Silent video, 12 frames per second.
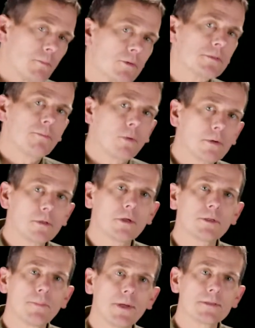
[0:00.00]
the most important
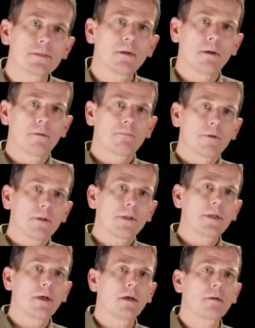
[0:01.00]
all depends
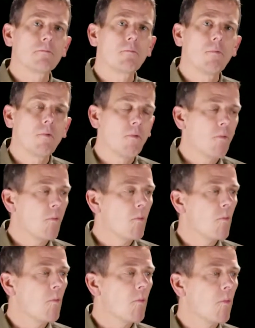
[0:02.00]
really on
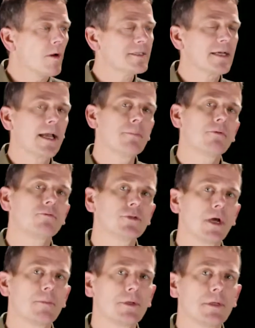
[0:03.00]
what type of
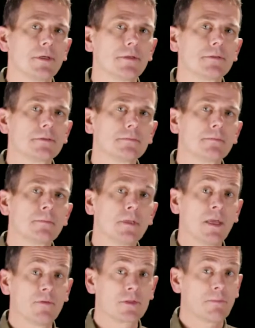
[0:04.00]
job it is.
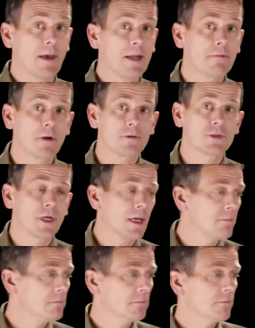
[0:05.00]
If it's a background
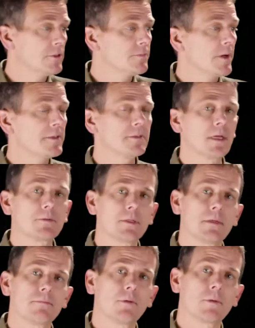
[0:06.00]
job, response time is
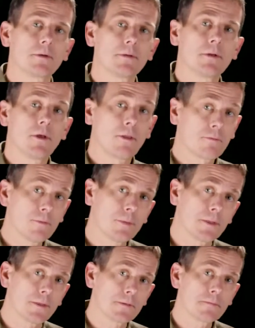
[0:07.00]
not important,
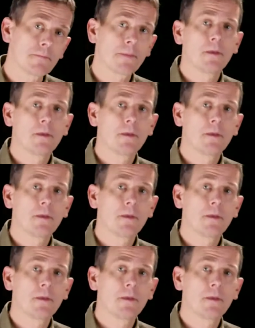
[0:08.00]
throughput is.